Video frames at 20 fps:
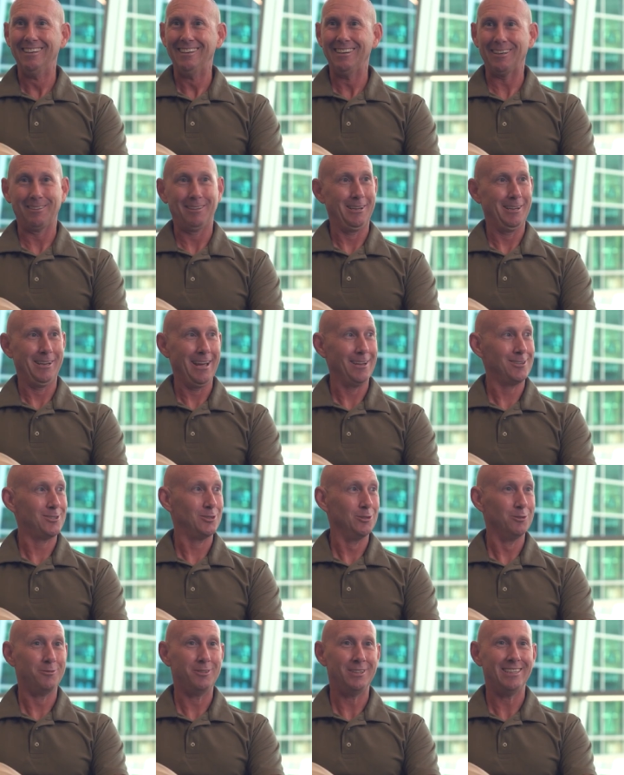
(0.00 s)
an
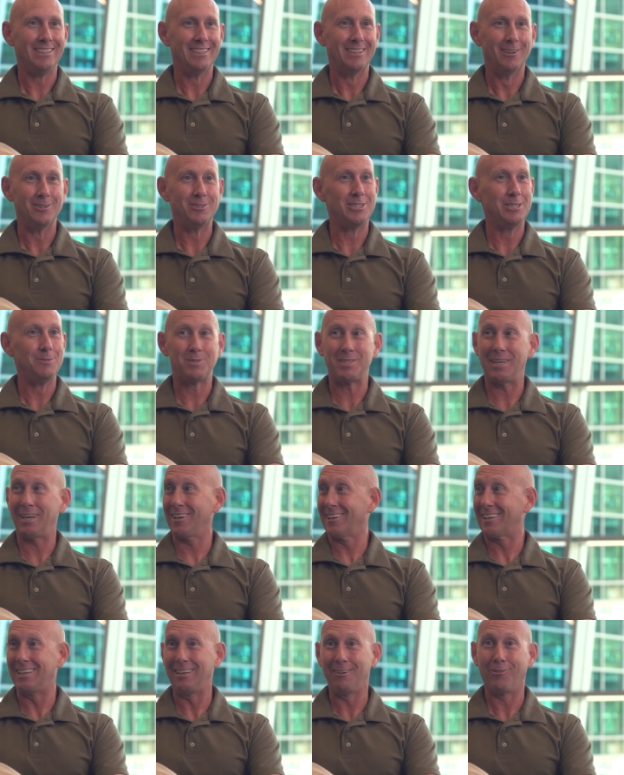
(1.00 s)
SUV, you know, a Jeep
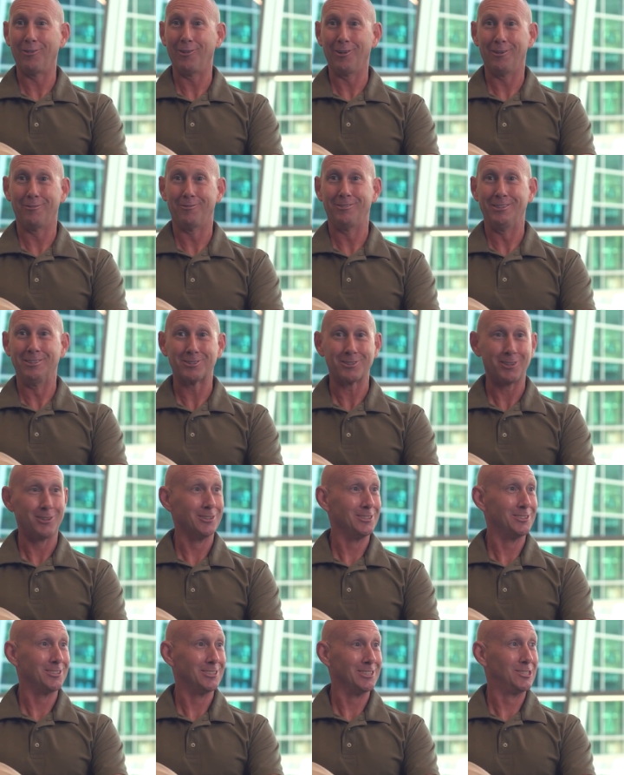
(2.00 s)
Cherokee full of
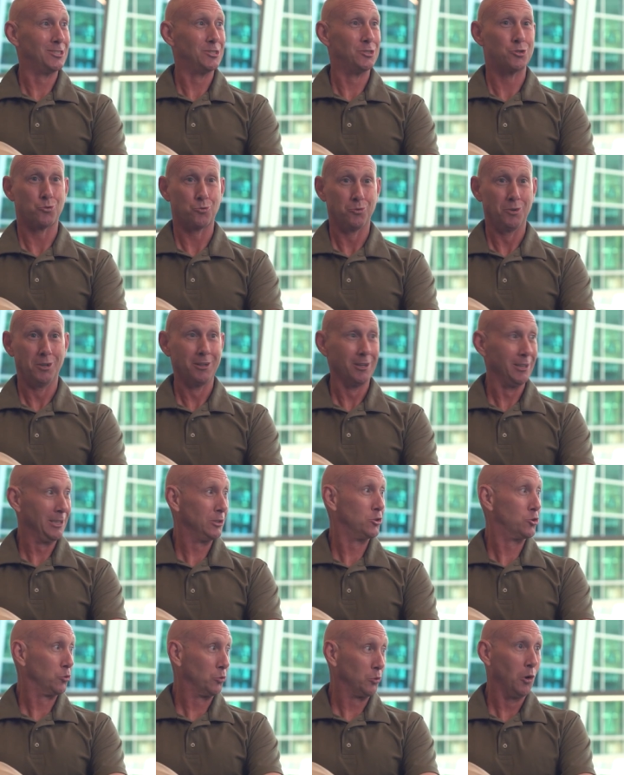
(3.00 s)
insurgents just literally
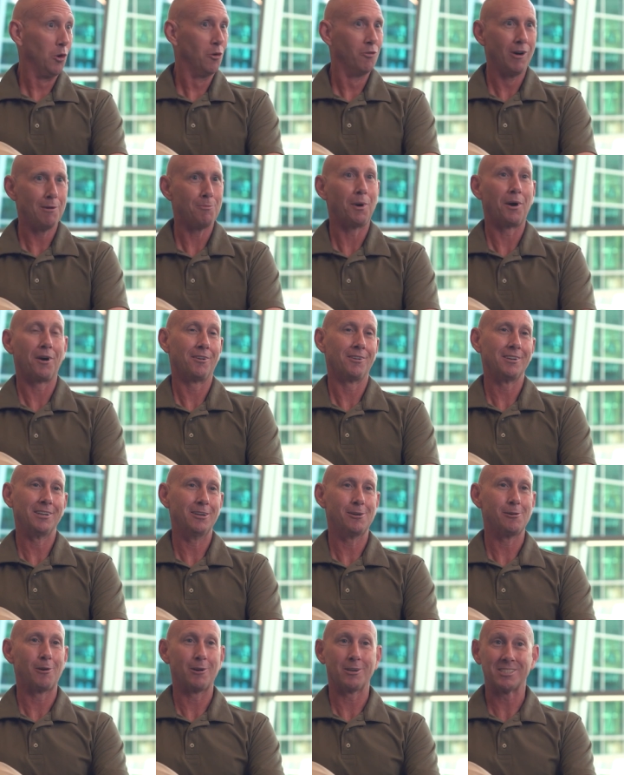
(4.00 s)
drove up our, you
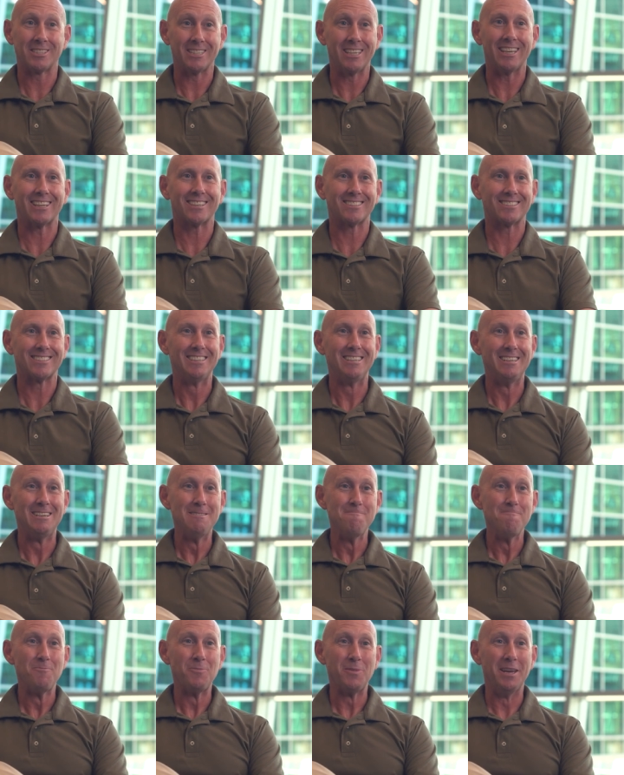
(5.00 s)
know, our six,
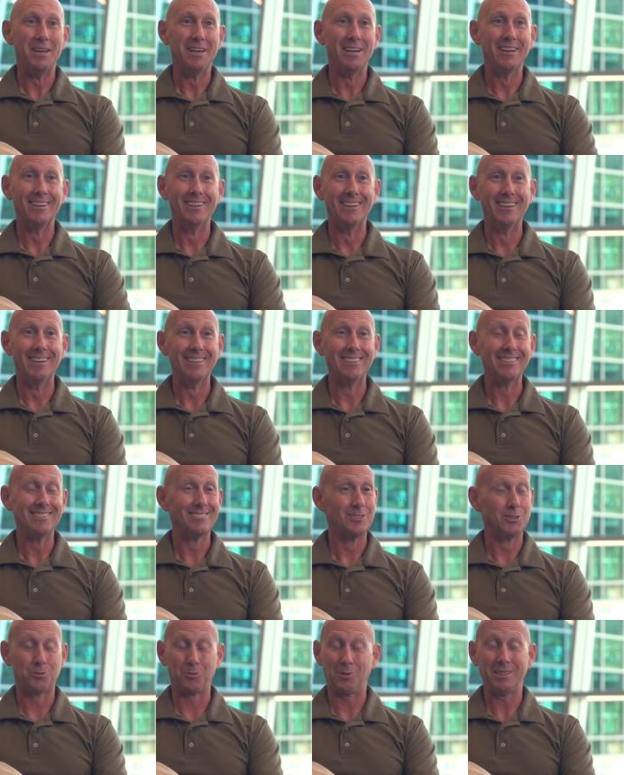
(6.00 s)
and
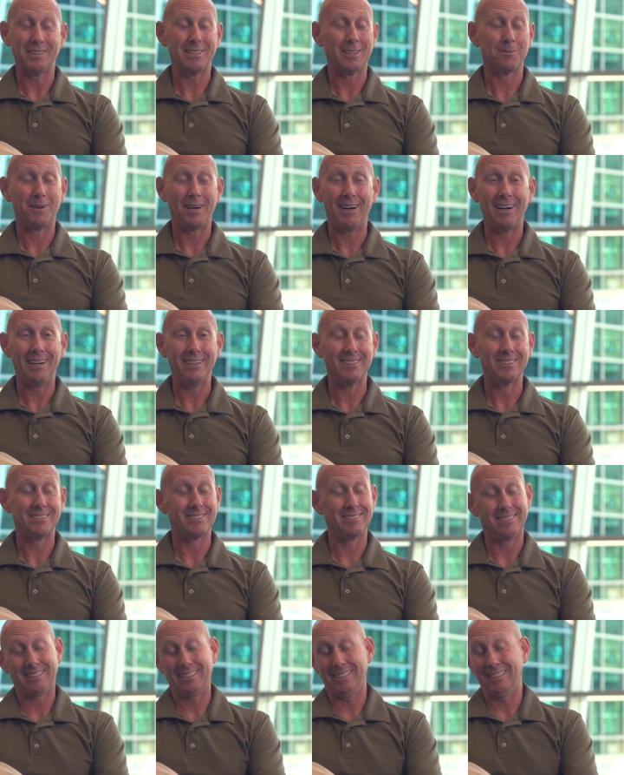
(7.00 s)
was right there behind
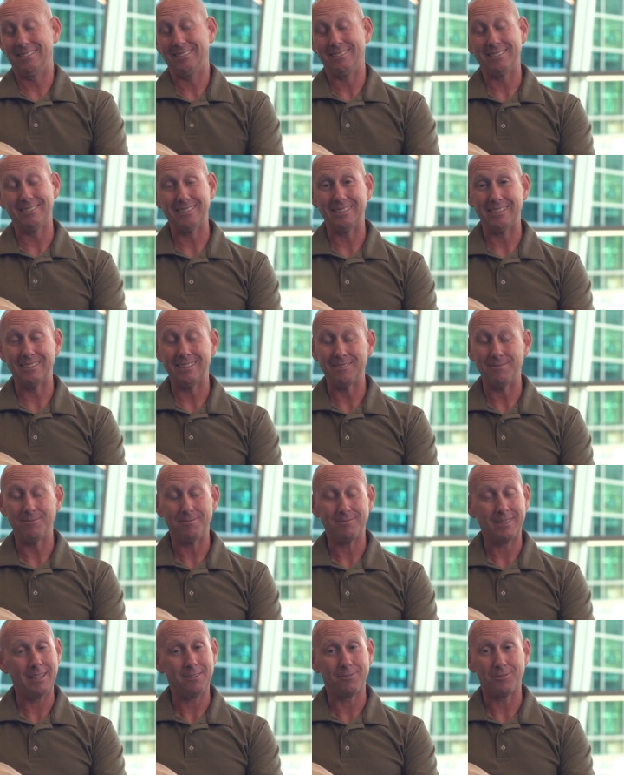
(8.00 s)
us. And again,
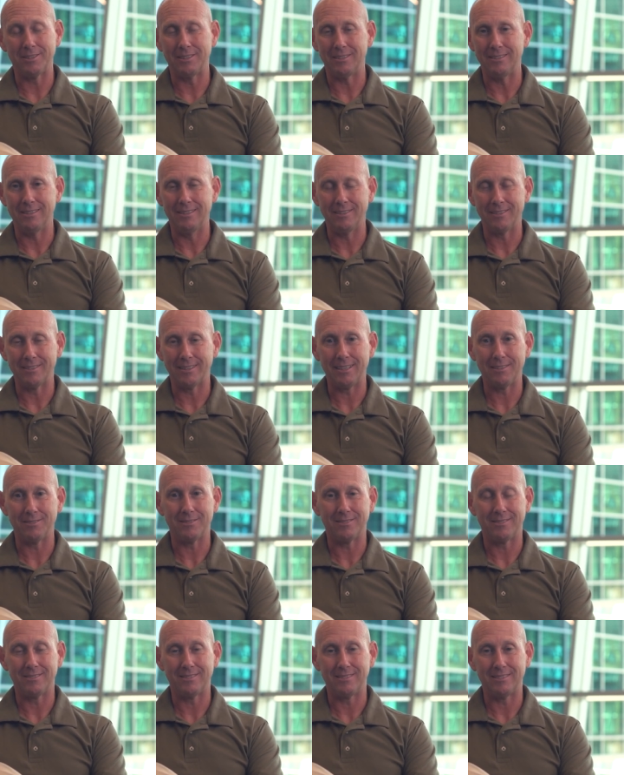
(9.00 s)
thankfully, you know,
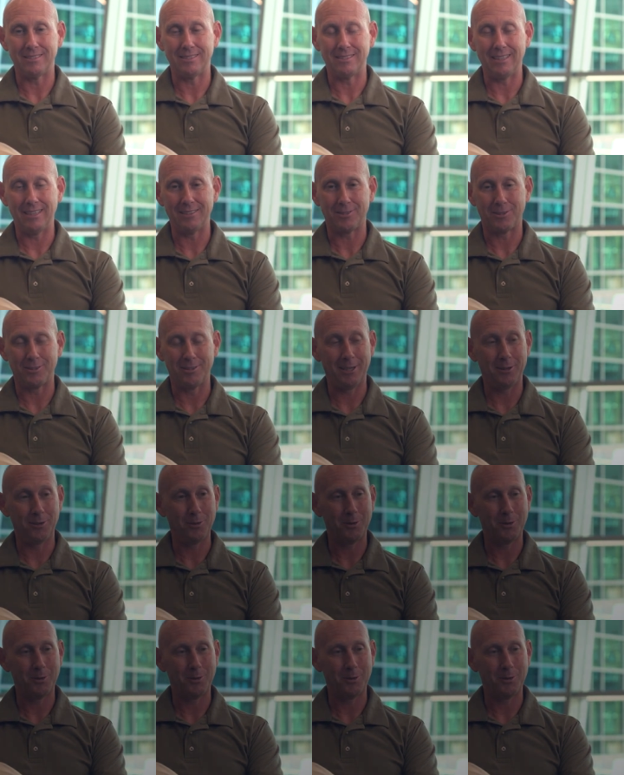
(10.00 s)
that turned out